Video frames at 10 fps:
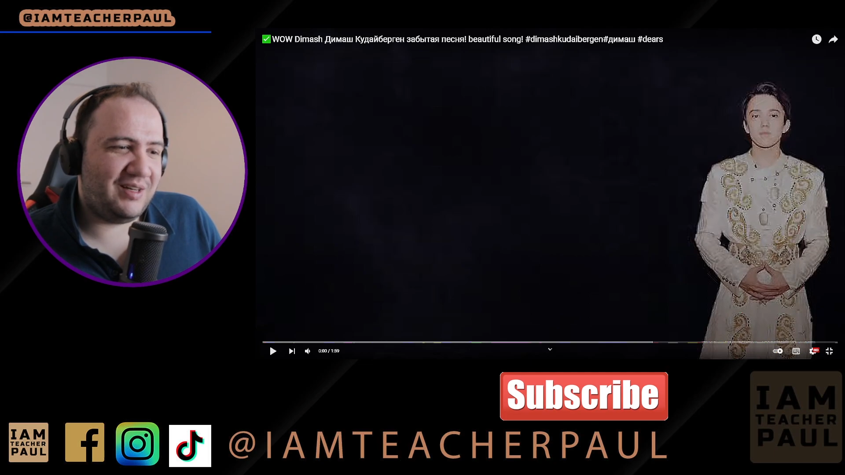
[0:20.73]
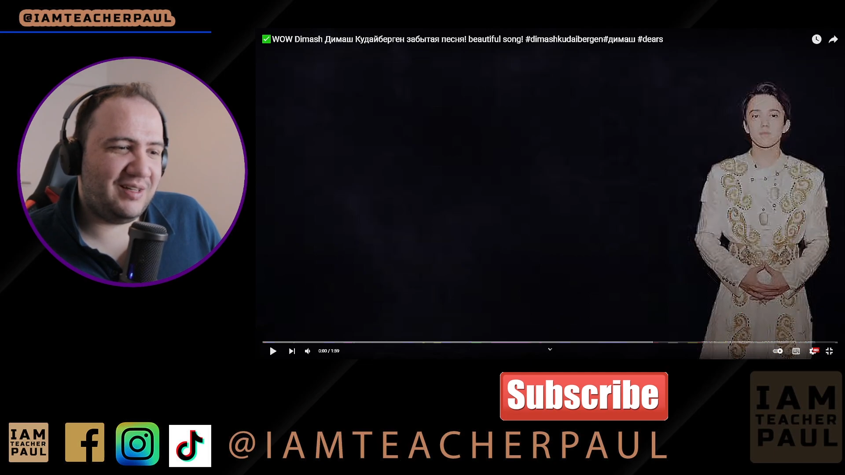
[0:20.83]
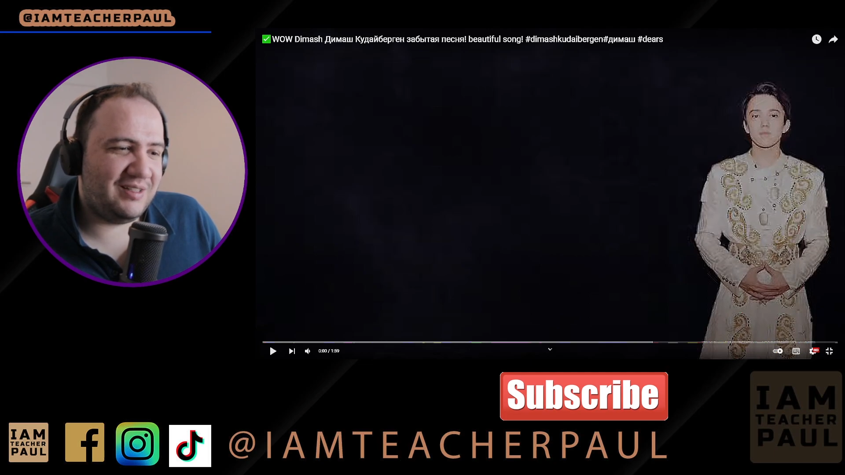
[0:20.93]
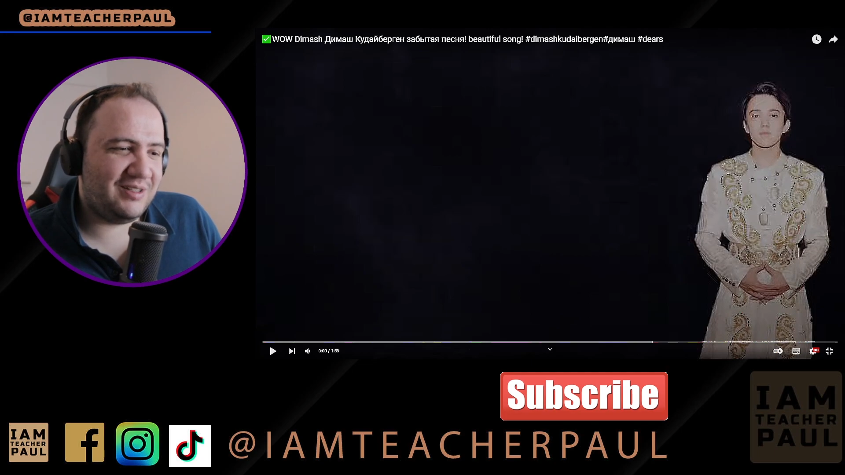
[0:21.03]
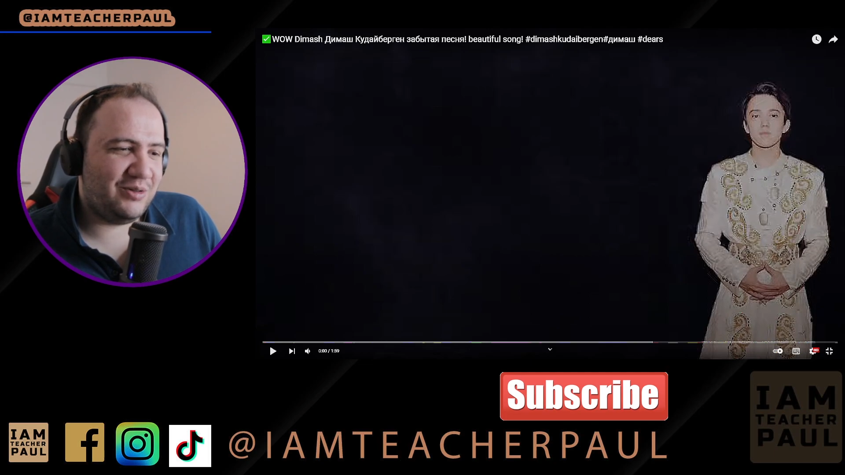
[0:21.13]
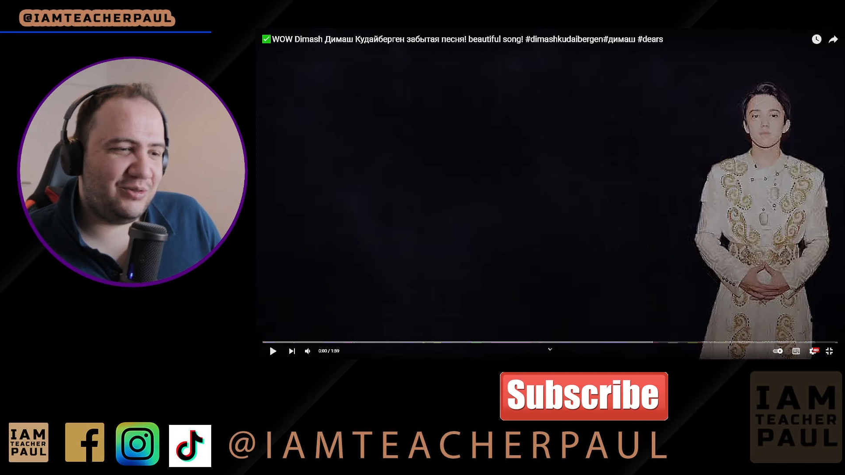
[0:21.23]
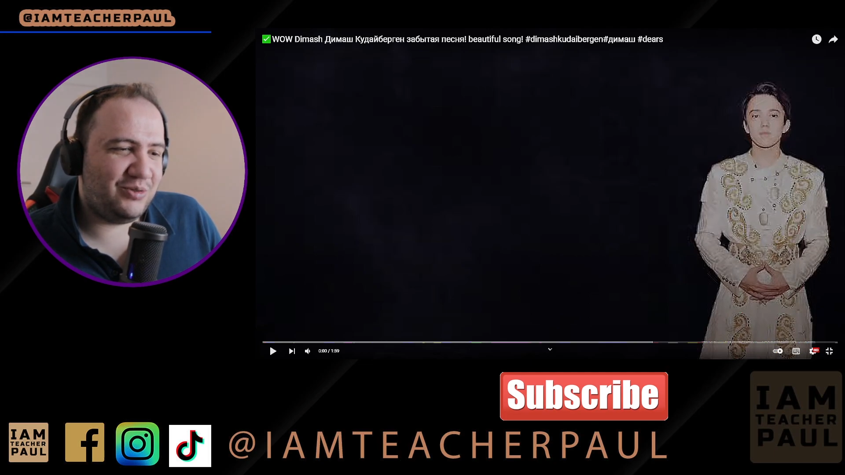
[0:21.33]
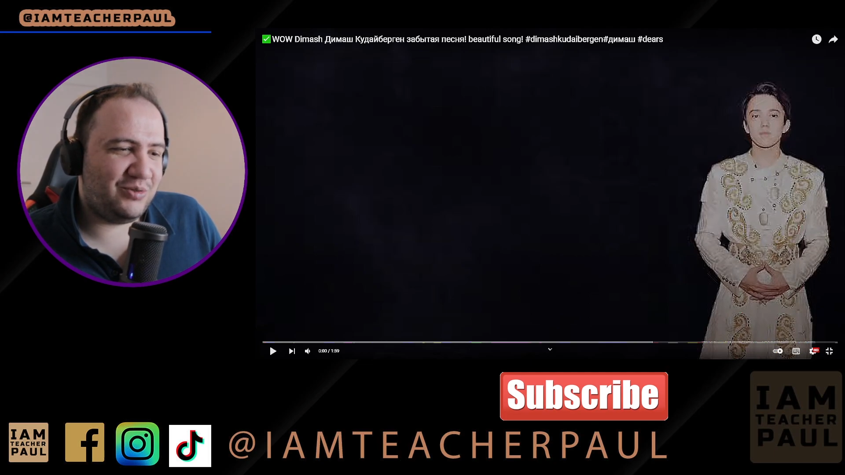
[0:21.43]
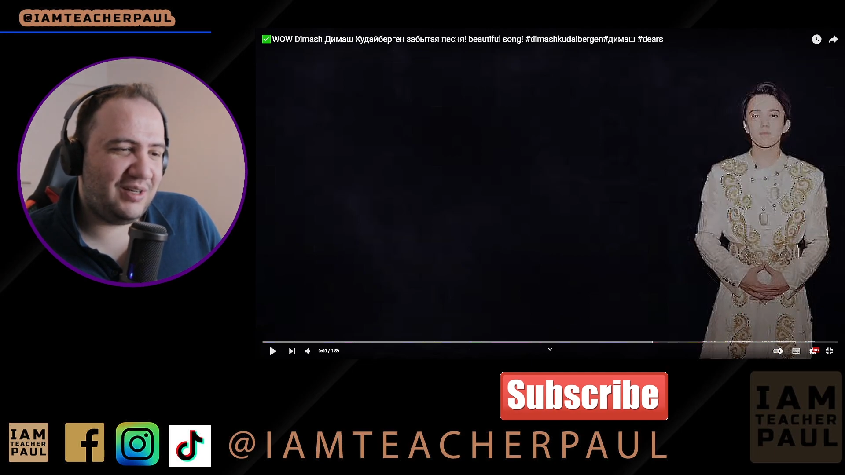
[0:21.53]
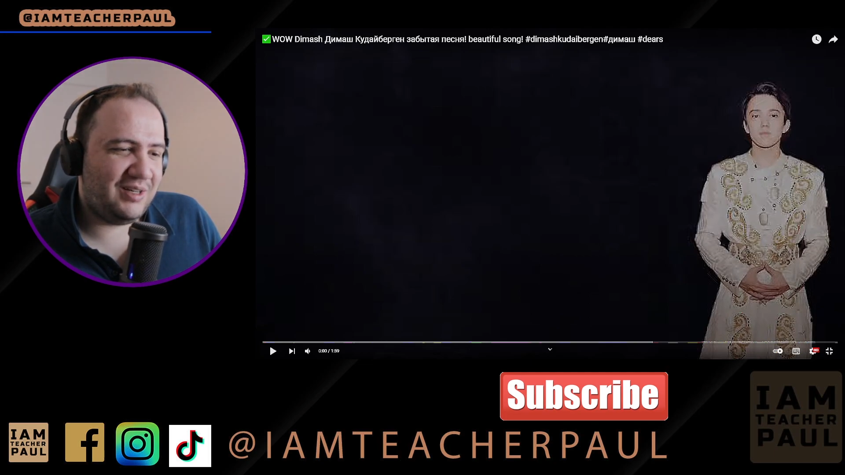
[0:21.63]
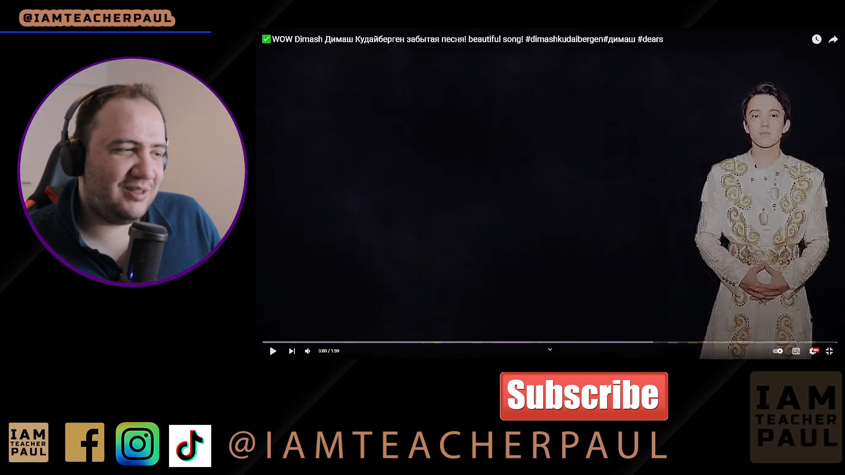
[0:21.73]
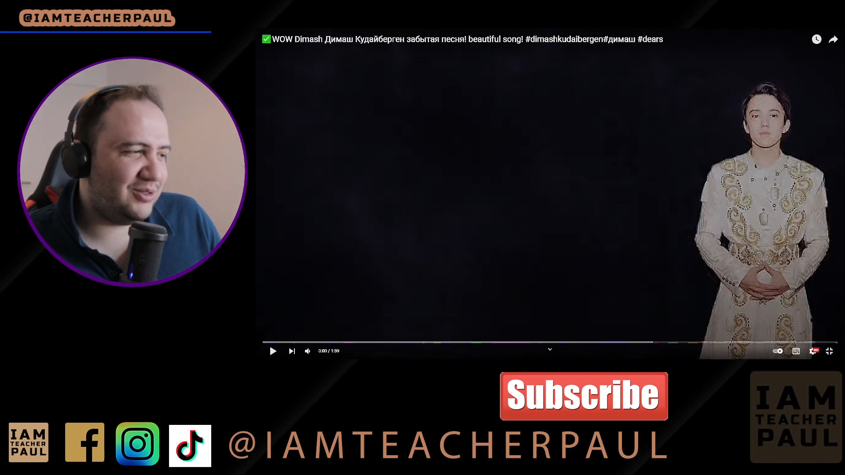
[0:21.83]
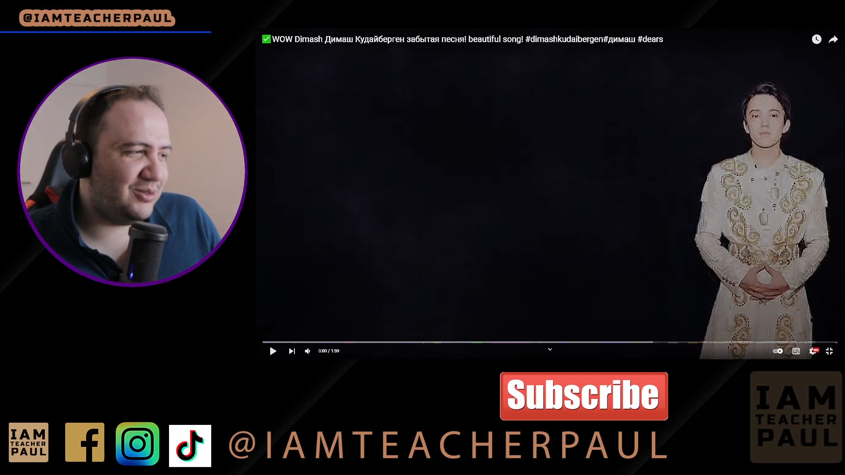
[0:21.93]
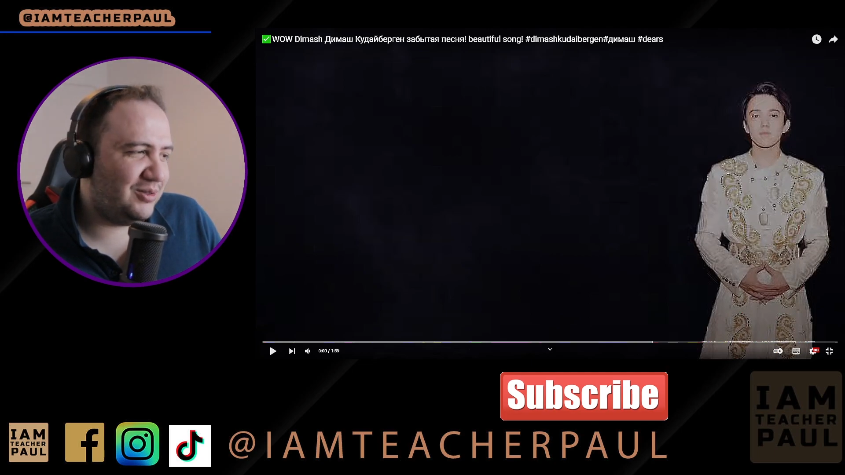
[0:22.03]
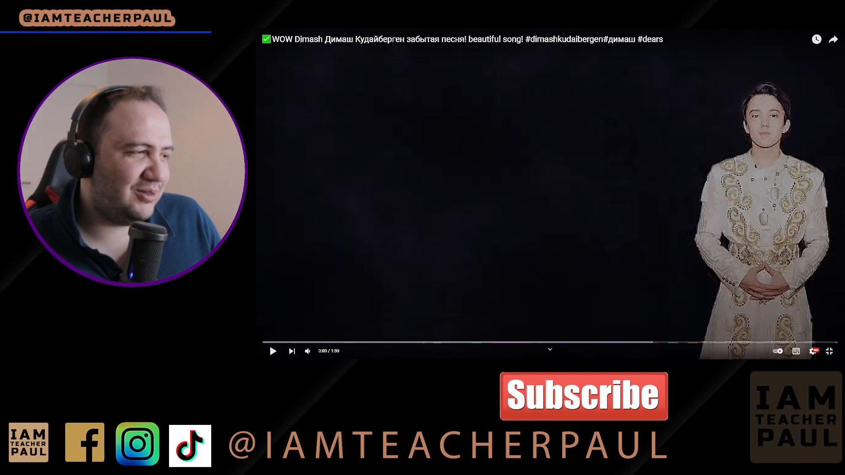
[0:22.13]
Let's go straight
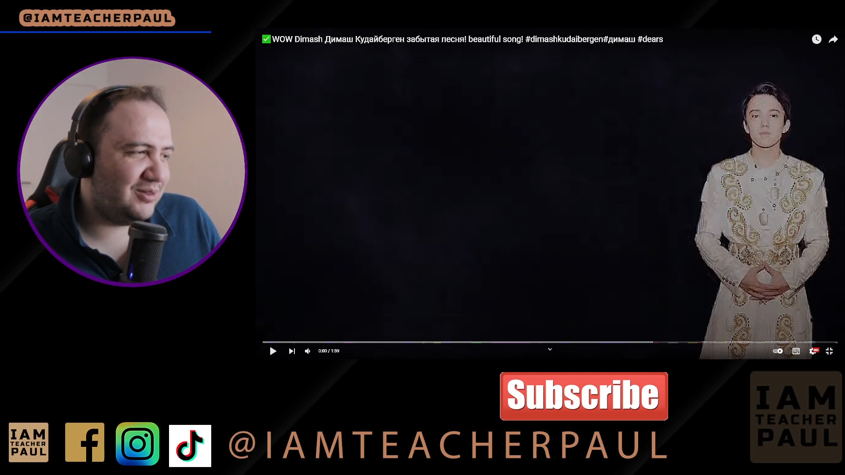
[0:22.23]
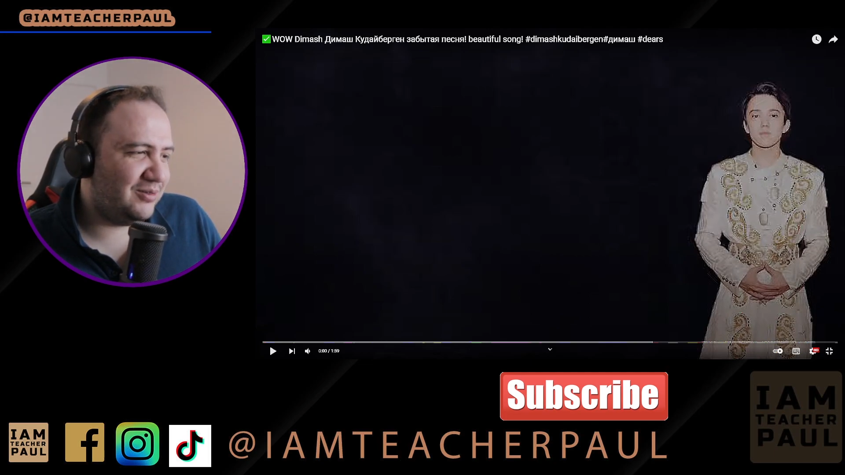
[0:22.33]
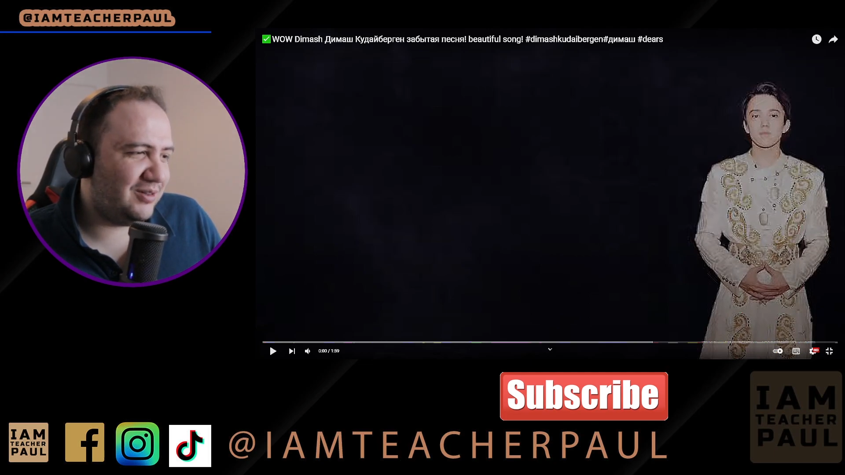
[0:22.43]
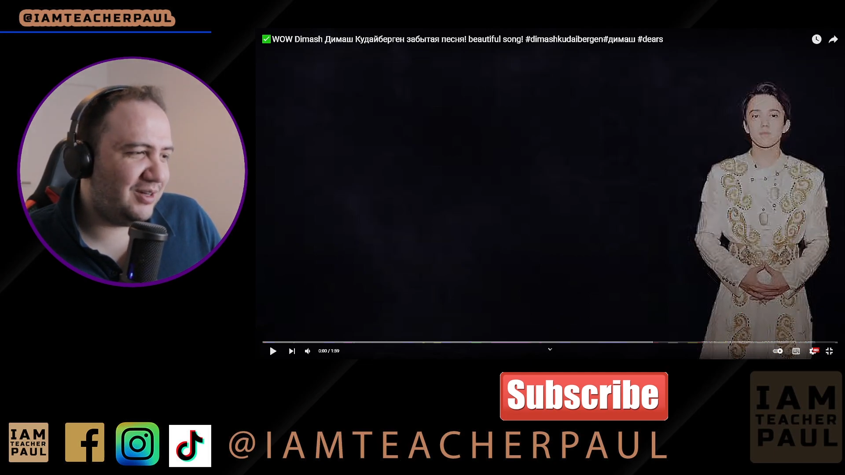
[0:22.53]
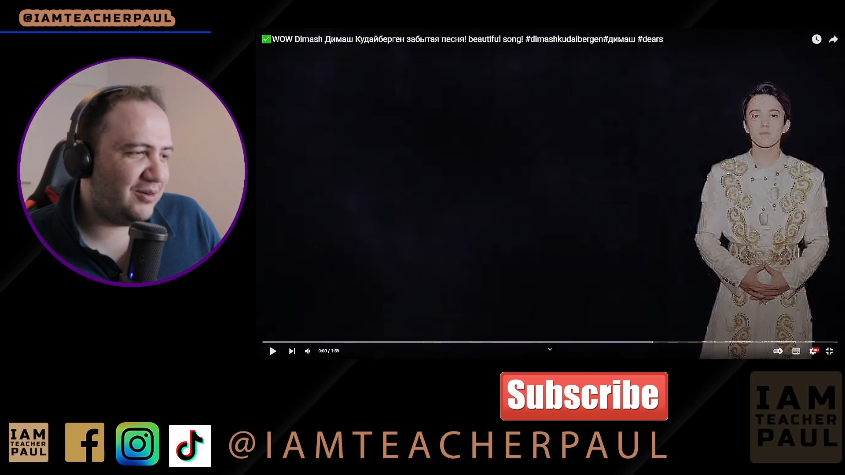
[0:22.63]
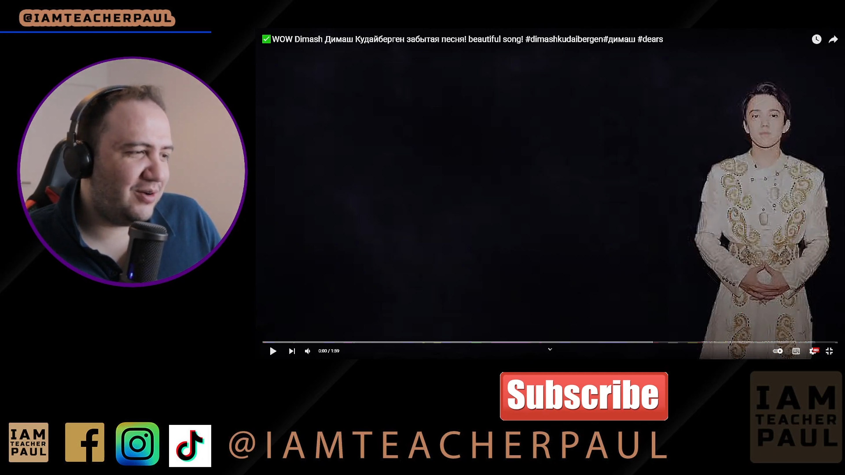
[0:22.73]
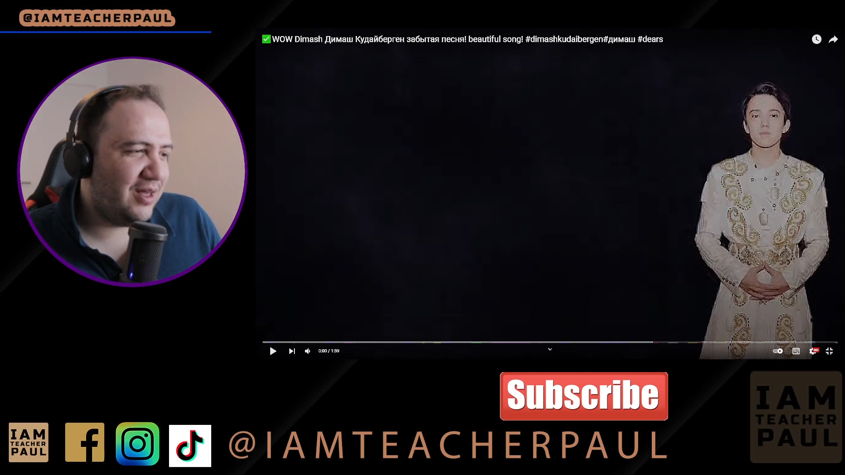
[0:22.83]
into the video.